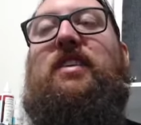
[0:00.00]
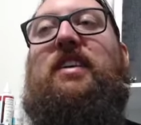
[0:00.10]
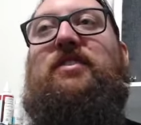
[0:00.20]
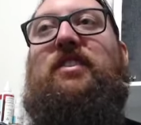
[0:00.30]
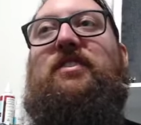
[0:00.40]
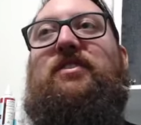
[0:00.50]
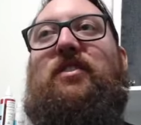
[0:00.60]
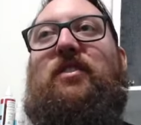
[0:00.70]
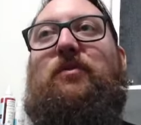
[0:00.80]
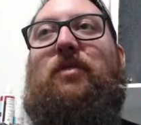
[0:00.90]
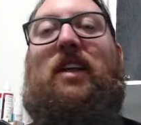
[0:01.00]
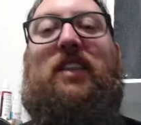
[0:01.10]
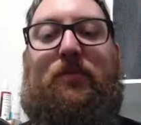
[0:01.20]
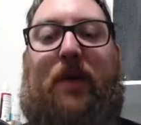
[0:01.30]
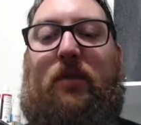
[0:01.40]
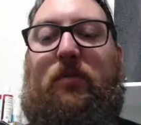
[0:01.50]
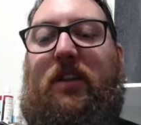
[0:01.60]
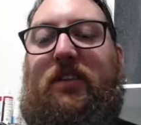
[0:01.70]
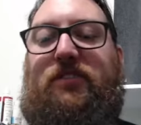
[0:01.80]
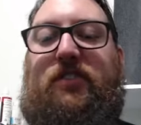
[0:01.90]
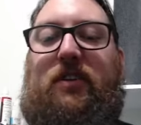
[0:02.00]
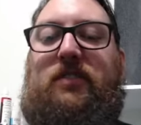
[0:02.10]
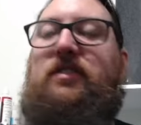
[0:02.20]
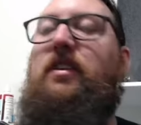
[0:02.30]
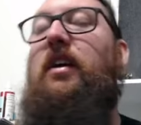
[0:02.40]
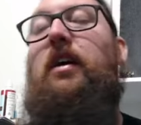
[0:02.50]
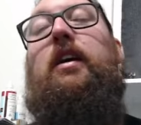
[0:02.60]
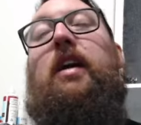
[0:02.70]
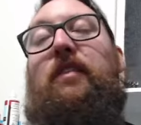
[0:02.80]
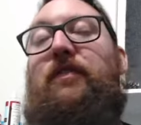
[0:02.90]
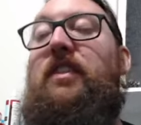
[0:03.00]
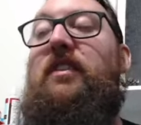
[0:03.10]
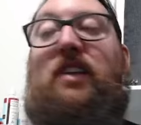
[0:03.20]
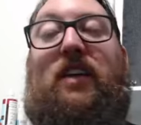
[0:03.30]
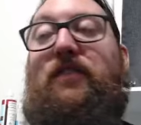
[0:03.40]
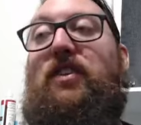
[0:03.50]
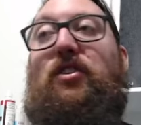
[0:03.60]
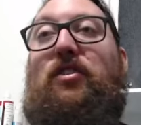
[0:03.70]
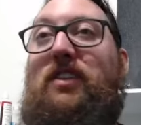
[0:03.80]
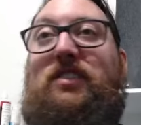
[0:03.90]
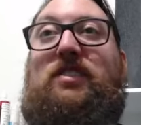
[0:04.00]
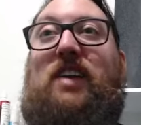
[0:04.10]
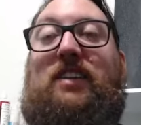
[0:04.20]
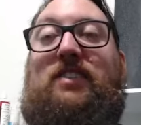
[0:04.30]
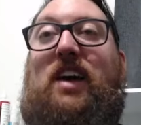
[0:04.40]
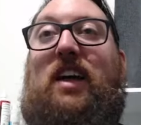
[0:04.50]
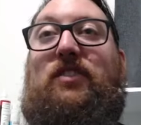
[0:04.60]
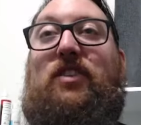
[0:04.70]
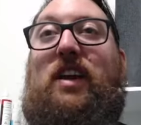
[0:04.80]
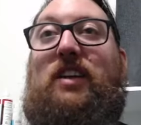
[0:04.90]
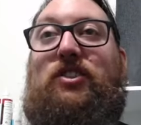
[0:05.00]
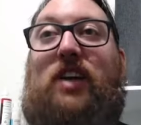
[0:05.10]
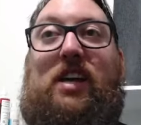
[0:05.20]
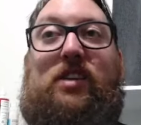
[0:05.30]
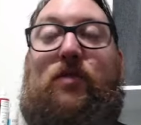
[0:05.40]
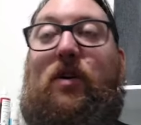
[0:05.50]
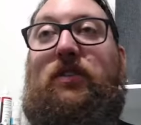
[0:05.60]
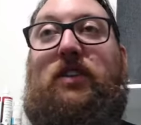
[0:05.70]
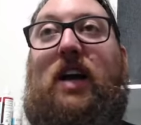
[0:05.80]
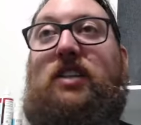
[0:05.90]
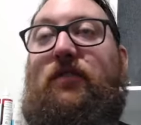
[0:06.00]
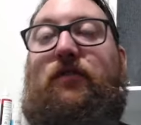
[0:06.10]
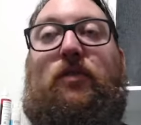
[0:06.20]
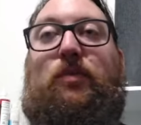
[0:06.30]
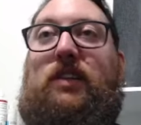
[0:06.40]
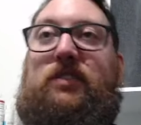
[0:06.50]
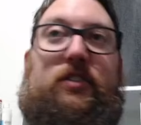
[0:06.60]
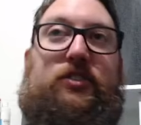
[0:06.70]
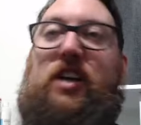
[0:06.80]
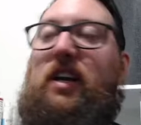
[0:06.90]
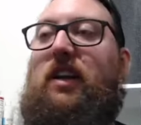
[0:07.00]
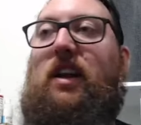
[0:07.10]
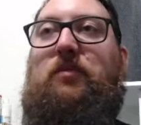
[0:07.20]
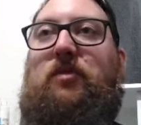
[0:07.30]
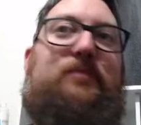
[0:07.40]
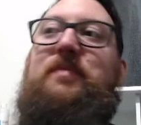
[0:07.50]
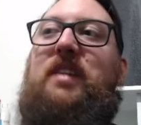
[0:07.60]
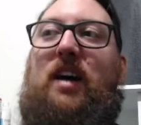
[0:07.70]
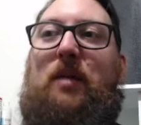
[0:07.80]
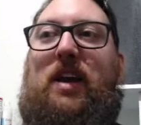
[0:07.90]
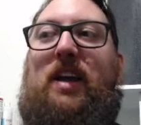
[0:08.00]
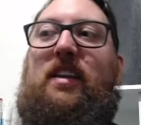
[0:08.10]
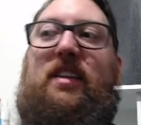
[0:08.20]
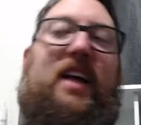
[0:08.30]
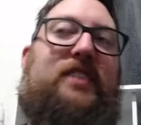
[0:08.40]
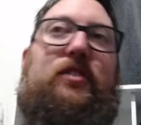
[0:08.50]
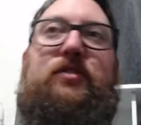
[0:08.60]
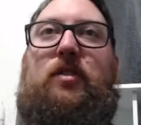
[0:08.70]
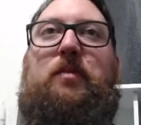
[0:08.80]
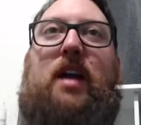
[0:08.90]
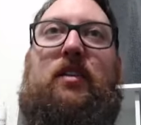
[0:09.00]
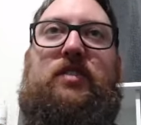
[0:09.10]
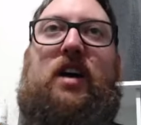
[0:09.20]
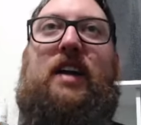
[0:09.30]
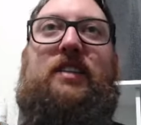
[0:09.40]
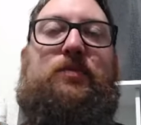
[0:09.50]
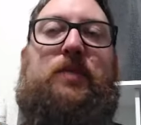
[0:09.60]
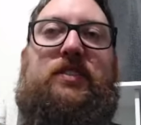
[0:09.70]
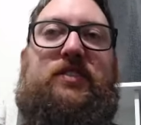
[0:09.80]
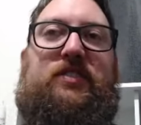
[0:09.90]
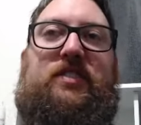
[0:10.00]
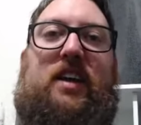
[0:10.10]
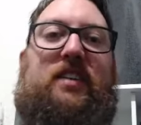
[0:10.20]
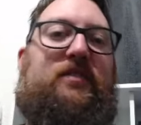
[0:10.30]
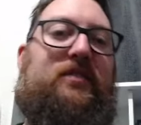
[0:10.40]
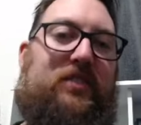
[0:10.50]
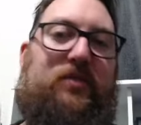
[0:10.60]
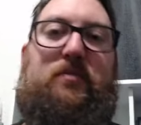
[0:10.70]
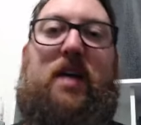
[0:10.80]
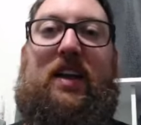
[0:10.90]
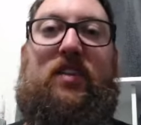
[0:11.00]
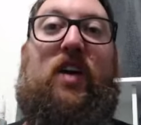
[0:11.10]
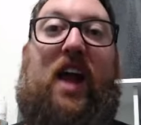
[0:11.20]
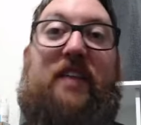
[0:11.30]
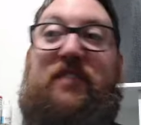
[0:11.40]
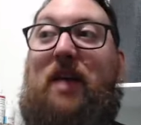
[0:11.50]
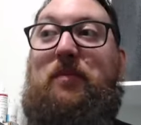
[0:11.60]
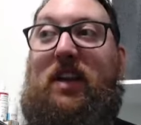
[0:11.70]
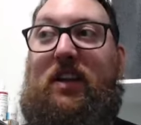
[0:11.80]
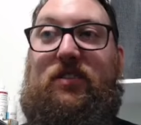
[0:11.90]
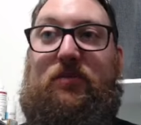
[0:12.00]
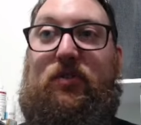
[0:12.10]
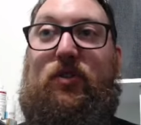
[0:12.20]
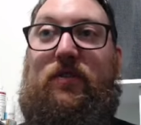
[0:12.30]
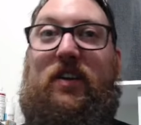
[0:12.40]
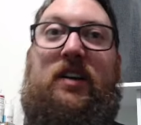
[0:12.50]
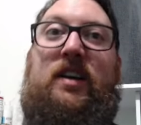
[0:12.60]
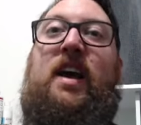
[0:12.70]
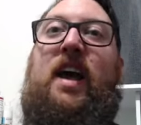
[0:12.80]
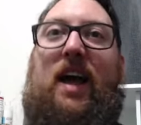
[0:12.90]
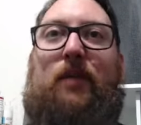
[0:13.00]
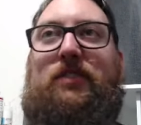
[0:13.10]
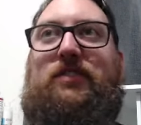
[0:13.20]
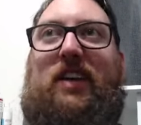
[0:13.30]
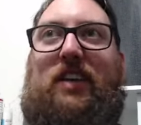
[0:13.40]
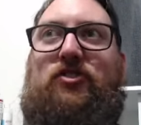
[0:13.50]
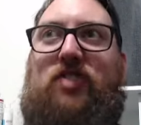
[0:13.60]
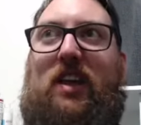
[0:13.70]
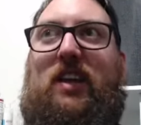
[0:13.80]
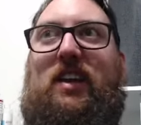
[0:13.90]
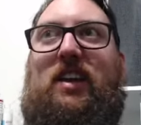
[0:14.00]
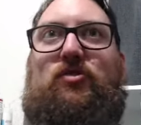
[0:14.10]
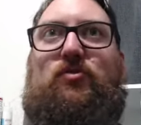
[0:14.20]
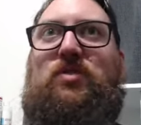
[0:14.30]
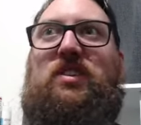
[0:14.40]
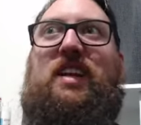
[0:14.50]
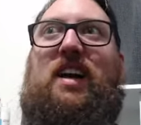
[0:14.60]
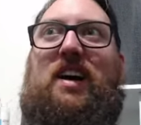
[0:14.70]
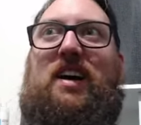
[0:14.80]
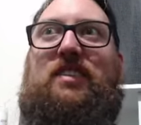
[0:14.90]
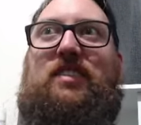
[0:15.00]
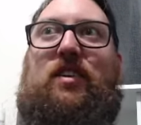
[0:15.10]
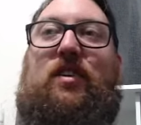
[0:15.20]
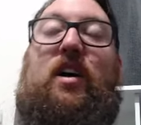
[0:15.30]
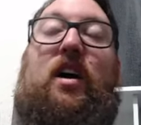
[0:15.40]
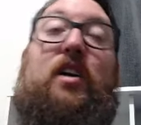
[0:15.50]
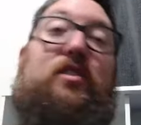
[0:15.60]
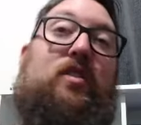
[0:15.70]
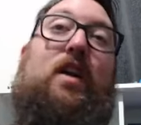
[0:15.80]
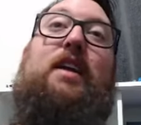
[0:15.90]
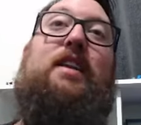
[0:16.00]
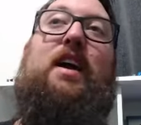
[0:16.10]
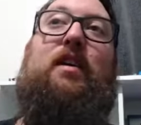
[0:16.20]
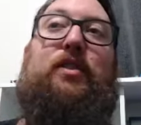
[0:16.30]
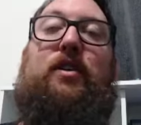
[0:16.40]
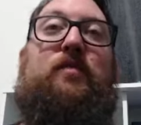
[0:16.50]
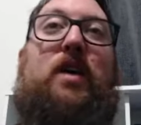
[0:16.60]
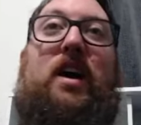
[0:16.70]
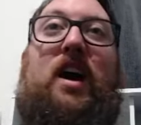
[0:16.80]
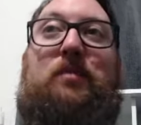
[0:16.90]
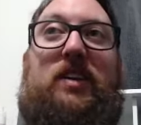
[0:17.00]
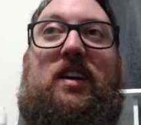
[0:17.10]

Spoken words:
it is on what I think Battle Brothers, so it's... If the units at the start of the turn are shaken, you roll a dice on a 4+, they're not shaken anymore. I mean, that's not so bad on Titans, because as I said, you may not have that many to maneuver, and once they get shaken, it's really hard to go, oh great, now a third of my army can't